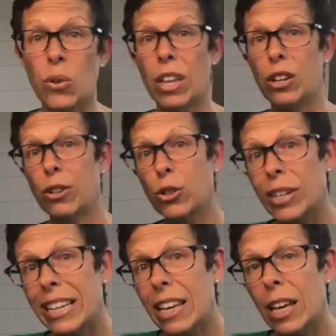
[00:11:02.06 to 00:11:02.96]
then you're
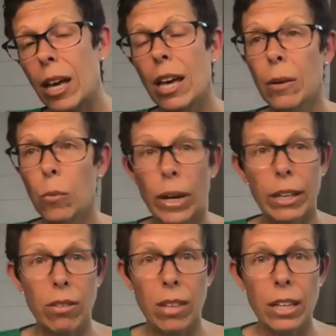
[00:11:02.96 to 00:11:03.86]
drinking what you
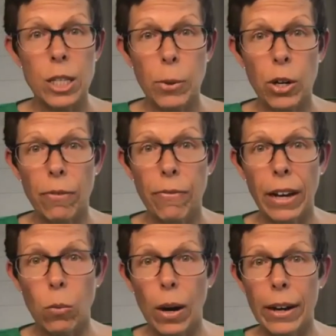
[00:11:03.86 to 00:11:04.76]
think is
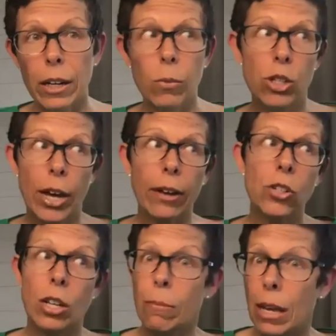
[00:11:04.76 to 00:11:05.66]
purified water, which
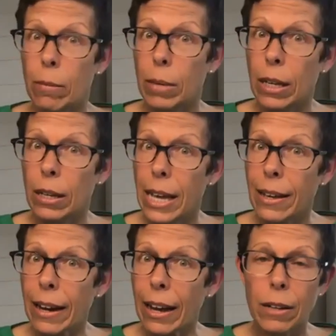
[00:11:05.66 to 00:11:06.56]
actually may be
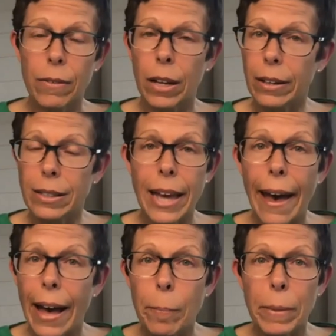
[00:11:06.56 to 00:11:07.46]
taken out of a
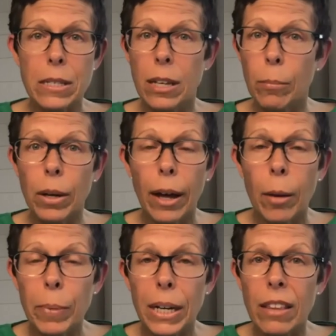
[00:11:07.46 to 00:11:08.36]
tap at some
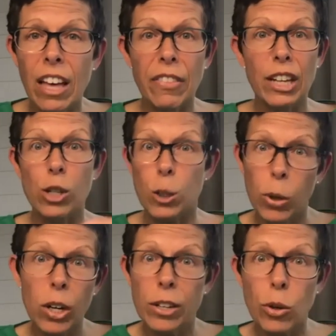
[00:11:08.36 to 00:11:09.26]
company that they just
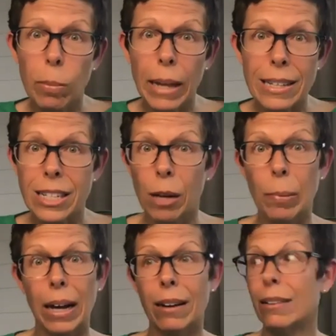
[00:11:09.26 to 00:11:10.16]
put into a plastic
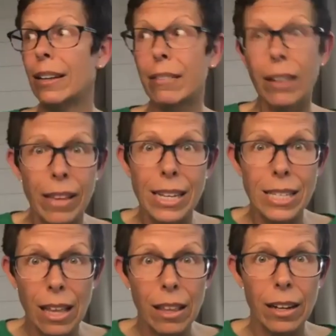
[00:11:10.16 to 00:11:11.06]
bottle and then they
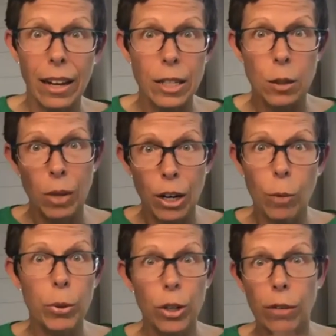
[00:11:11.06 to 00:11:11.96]
sell it as, you know,
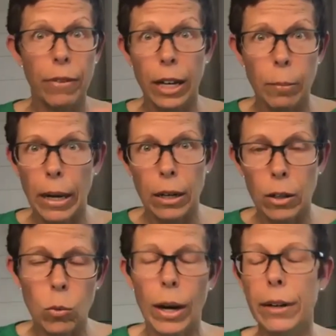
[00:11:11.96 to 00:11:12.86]
purified bottled
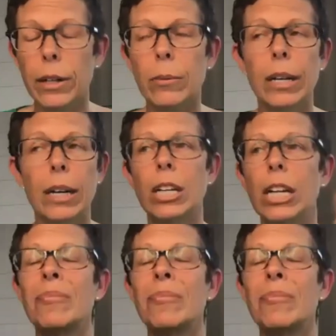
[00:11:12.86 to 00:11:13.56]
water or whatever.